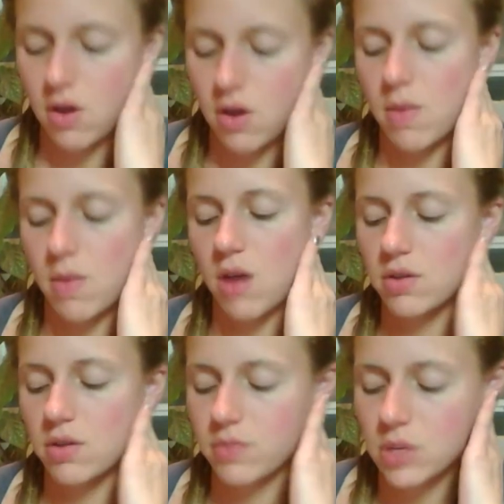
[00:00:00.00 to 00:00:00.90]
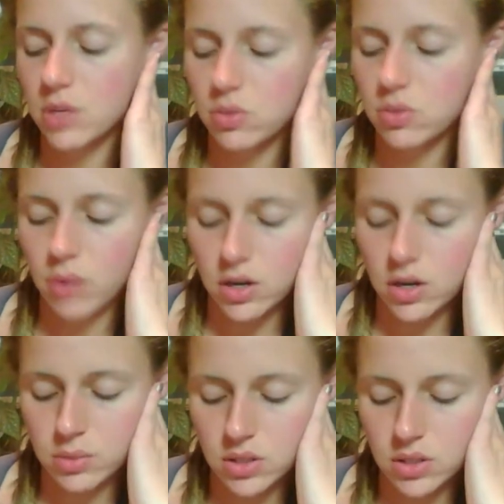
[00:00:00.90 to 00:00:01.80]
from other information
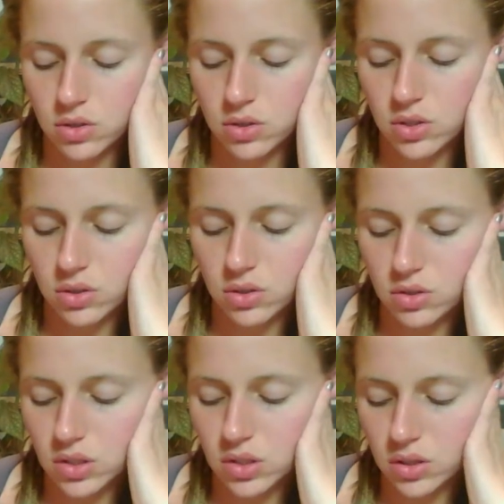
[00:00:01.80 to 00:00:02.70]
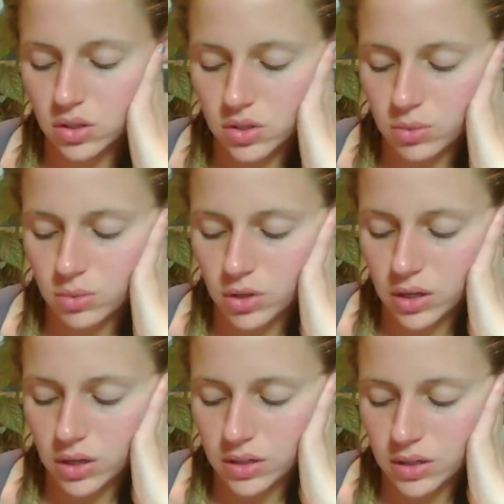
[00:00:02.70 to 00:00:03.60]
required to be disclosed to the
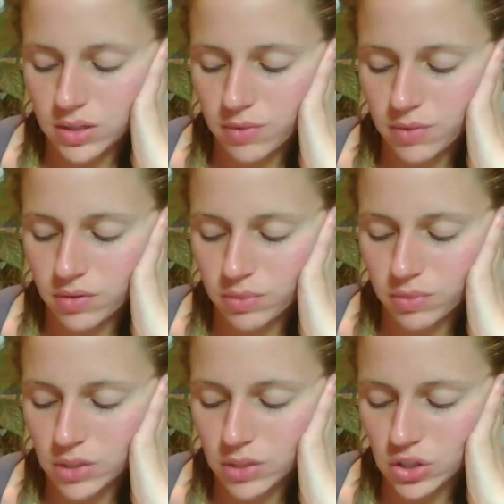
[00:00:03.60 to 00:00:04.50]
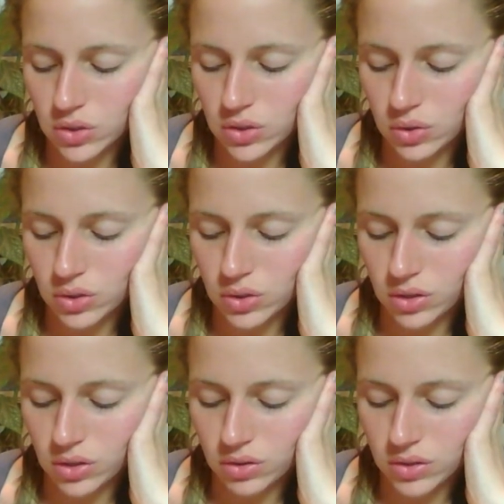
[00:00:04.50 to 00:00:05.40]
consumer, and except for information disclosed
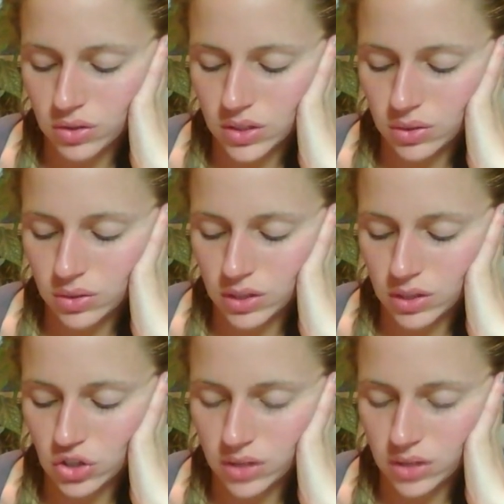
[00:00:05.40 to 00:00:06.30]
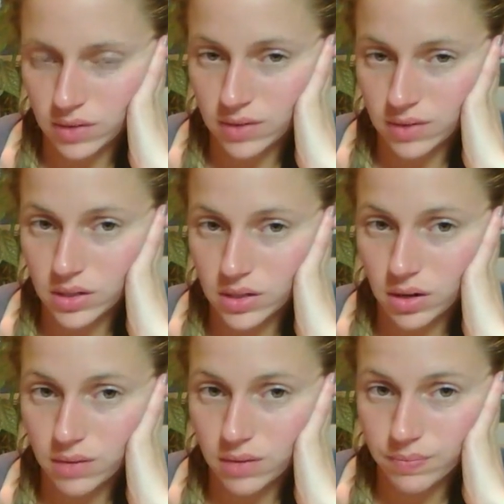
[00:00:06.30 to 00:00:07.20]
under 609G of the
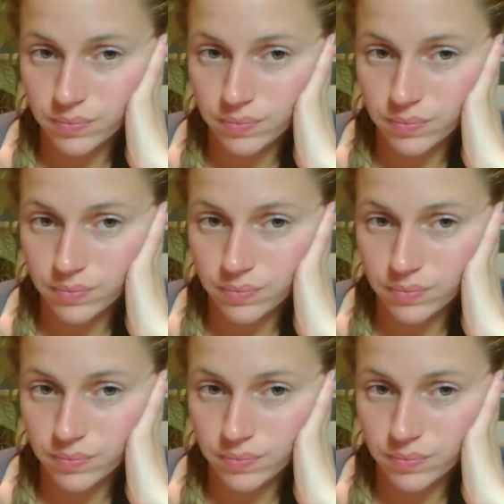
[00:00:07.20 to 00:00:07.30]
FCRA.